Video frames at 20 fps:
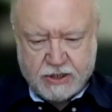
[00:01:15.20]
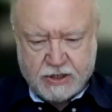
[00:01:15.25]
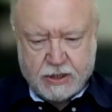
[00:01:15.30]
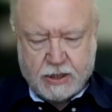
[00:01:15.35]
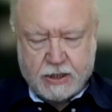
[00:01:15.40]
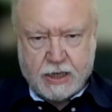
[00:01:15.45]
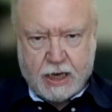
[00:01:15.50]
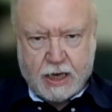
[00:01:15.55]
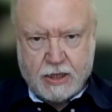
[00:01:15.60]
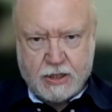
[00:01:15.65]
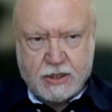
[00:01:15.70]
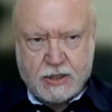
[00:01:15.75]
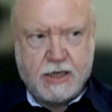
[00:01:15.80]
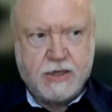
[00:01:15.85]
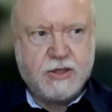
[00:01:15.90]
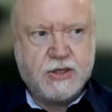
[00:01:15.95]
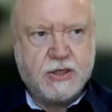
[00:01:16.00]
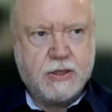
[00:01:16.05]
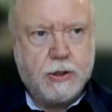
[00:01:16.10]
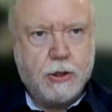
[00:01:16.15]
is
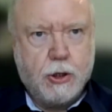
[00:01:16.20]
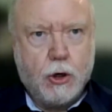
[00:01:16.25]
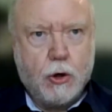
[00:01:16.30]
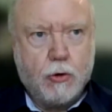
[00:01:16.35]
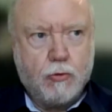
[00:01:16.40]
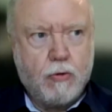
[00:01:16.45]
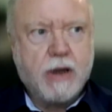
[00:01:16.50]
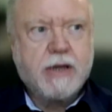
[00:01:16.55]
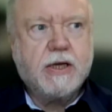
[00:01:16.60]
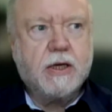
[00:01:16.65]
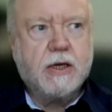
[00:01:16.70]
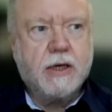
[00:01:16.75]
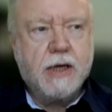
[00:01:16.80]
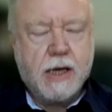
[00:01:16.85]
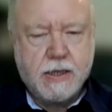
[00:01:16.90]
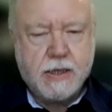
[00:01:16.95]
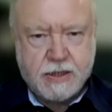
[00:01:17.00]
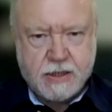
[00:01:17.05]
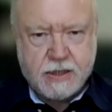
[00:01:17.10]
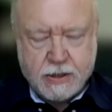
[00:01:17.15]
is
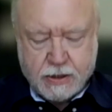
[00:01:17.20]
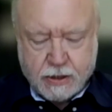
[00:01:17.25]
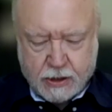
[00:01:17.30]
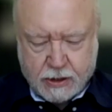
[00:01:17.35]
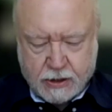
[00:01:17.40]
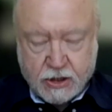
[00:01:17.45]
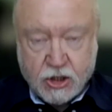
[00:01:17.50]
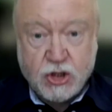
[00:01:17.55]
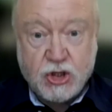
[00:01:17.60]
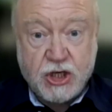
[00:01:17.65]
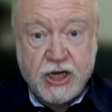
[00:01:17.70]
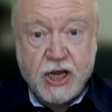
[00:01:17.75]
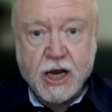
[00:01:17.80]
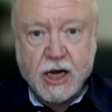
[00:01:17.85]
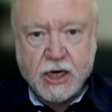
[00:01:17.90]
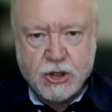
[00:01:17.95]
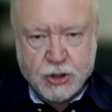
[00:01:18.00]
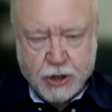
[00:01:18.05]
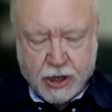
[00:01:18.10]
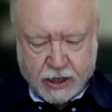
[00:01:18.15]
recognized in, in the GI
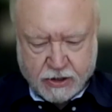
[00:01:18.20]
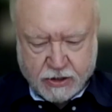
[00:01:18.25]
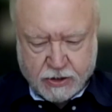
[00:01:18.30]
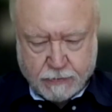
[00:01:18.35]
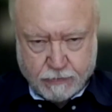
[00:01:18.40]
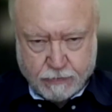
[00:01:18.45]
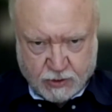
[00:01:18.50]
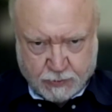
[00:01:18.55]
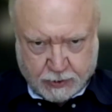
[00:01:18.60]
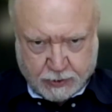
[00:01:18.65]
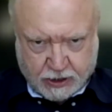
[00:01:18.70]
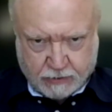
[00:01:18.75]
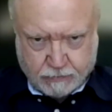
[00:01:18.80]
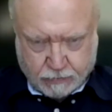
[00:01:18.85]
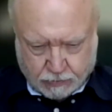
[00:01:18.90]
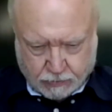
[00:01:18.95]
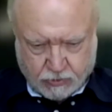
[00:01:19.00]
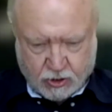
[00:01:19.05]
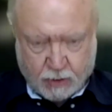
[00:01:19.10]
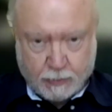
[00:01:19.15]
tract as
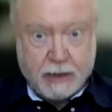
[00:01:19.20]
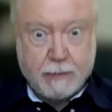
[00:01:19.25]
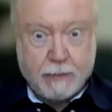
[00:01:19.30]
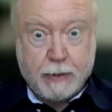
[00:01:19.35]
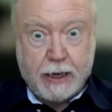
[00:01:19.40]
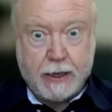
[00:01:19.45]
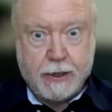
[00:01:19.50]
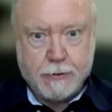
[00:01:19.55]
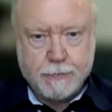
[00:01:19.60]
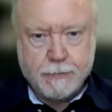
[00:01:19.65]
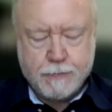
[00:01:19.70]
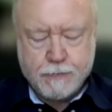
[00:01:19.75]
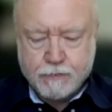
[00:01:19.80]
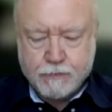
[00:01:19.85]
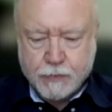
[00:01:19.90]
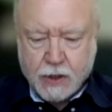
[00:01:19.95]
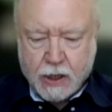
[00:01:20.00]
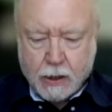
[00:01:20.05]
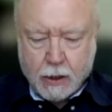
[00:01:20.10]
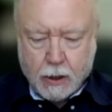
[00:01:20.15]
being the big player.
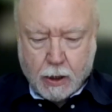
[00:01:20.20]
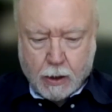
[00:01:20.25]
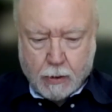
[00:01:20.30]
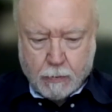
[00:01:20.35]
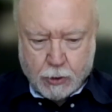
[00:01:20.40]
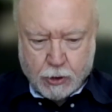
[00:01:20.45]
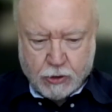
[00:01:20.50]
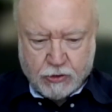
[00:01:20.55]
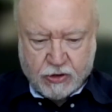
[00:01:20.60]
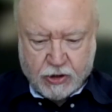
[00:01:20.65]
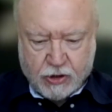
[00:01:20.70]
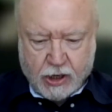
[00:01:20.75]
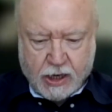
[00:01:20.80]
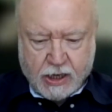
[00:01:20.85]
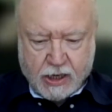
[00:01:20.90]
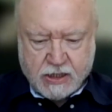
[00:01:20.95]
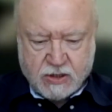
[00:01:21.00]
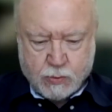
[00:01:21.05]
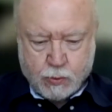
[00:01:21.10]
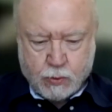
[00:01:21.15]
But
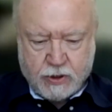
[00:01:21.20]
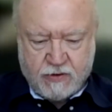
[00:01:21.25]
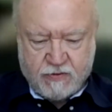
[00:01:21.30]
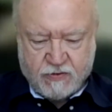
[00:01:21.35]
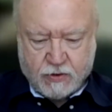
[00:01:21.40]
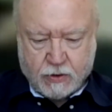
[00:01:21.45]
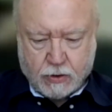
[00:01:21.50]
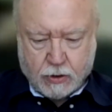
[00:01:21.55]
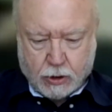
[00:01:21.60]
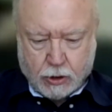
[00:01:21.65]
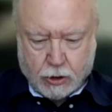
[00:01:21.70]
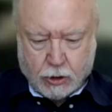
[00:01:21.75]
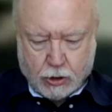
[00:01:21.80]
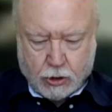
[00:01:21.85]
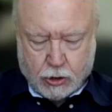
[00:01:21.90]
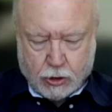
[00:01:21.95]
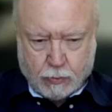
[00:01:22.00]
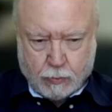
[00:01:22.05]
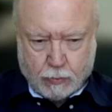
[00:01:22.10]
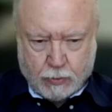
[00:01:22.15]
as we've
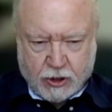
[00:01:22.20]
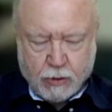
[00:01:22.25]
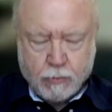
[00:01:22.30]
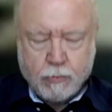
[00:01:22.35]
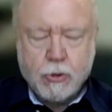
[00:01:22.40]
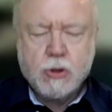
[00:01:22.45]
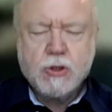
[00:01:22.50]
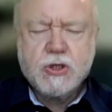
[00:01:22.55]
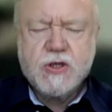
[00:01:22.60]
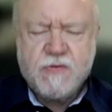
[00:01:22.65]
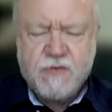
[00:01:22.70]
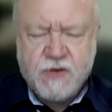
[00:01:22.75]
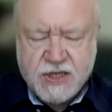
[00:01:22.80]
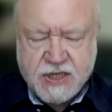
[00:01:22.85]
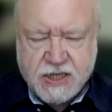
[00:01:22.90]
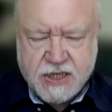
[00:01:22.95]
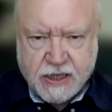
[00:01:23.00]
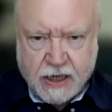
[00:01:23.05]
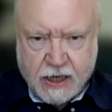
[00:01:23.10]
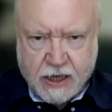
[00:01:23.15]
become more
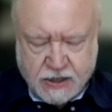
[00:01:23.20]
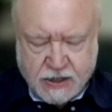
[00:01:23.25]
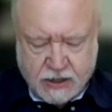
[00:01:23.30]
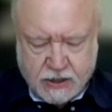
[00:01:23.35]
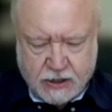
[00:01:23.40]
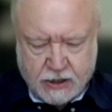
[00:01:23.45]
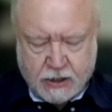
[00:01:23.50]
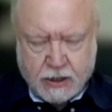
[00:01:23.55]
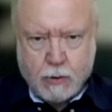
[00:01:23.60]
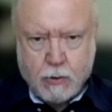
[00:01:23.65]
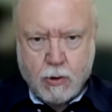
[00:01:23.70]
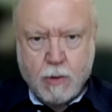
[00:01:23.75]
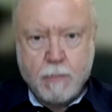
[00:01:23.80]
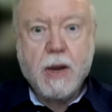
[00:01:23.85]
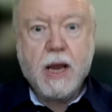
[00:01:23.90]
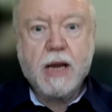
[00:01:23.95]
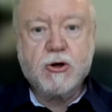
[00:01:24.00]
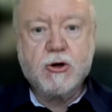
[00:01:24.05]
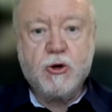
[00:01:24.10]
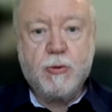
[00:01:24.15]
sophisticated in our
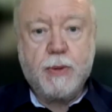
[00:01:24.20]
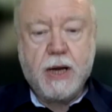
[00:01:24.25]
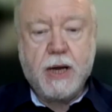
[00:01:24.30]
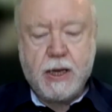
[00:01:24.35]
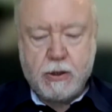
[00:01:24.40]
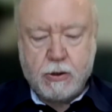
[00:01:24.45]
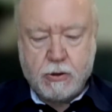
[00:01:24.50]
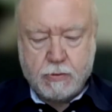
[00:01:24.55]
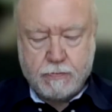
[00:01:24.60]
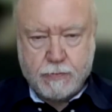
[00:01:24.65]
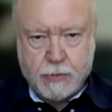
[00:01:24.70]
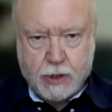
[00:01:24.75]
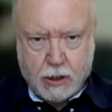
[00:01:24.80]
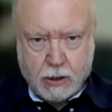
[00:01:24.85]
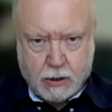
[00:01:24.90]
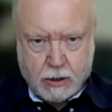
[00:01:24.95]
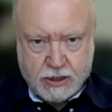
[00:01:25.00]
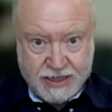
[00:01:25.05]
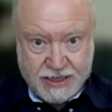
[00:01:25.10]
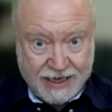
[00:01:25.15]
microbiome
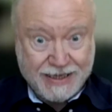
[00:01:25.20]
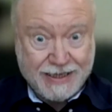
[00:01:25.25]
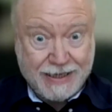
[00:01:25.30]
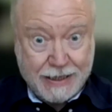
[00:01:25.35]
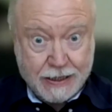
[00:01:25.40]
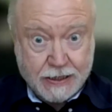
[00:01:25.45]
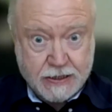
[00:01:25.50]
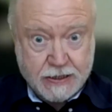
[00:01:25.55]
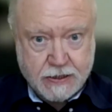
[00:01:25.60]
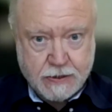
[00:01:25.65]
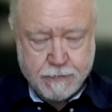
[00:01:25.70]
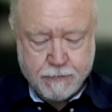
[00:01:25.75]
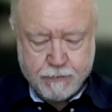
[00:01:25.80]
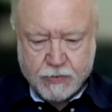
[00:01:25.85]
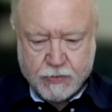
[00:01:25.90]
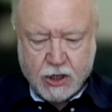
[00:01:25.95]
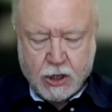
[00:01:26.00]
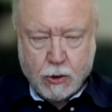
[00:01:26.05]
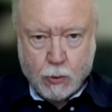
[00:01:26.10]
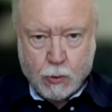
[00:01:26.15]
uh, techniques,
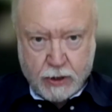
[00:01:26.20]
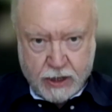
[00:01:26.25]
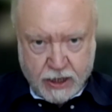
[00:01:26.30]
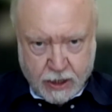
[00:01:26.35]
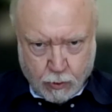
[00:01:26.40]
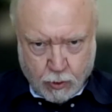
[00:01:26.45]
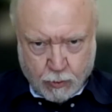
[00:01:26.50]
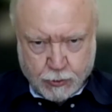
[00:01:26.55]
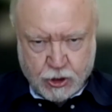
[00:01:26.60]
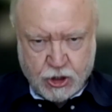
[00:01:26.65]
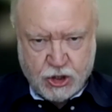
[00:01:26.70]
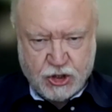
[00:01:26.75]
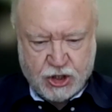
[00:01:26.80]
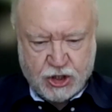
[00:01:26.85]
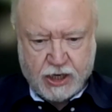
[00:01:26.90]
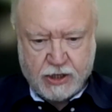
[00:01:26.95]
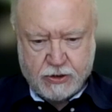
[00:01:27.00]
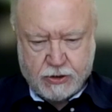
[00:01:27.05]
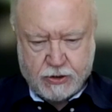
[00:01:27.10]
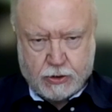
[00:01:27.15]
we now
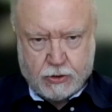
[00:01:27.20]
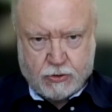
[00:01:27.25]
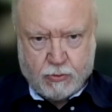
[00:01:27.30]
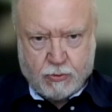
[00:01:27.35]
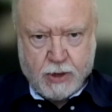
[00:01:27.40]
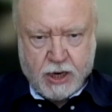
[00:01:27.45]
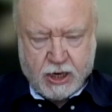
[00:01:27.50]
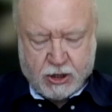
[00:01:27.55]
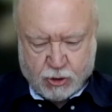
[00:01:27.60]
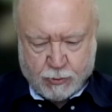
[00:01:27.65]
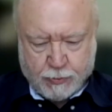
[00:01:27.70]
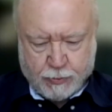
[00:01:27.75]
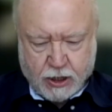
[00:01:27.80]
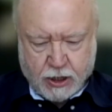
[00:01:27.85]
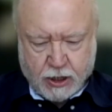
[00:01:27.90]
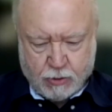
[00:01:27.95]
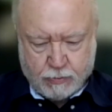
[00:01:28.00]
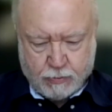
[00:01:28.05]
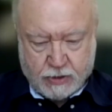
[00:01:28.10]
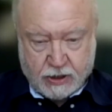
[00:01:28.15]
appreciate that there
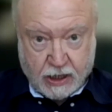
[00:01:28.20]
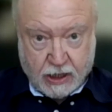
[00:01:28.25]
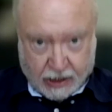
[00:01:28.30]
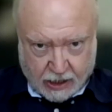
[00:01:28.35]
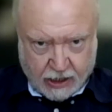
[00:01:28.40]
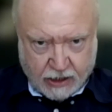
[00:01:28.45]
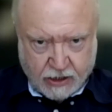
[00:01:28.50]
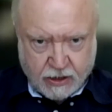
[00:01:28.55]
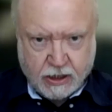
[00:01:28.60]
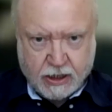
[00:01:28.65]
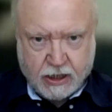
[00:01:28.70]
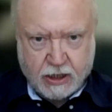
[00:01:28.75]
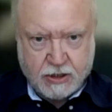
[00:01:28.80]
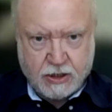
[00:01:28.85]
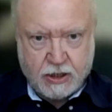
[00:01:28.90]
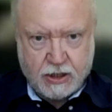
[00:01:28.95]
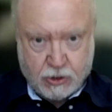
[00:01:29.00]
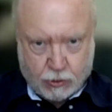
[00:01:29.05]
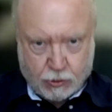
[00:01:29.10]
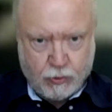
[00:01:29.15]
microbiome in the
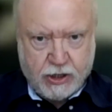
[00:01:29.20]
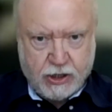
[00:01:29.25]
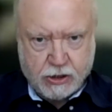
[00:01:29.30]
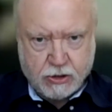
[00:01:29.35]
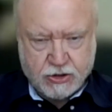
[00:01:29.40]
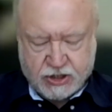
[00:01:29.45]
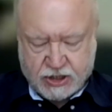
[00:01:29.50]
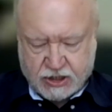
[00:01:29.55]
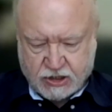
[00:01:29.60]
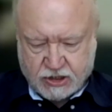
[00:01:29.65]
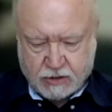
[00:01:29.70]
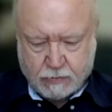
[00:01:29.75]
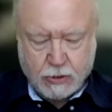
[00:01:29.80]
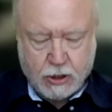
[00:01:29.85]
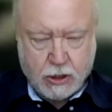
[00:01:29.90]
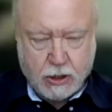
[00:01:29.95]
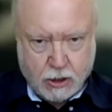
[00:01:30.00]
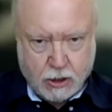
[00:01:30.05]
kidney, in the renal system.